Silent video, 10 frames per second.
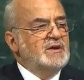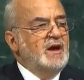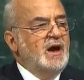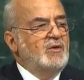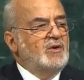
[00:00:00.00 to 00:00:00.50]

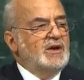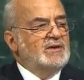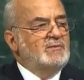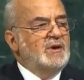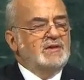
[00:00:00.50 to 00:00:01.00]
We
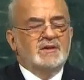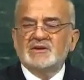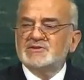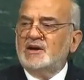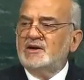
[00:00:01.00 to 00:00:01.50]
appeal
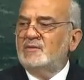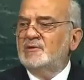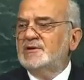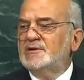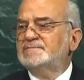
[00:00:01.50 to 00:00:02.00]
to
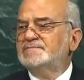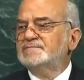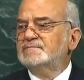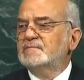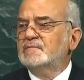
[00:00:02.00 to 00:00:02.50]
member
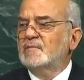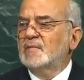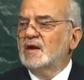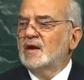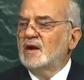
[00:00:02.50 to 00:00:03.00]
states to
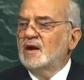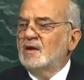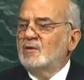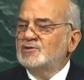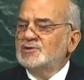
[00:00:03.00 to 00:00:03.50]
provide the
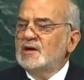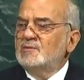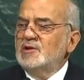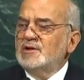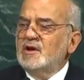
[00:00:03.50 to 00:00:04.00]
necessary
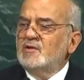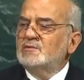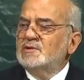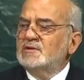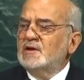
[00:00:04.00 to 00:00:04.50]
financial
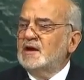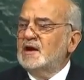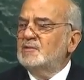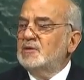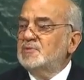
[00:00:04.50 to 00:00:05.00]

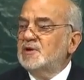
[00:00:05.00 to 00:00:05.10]
resources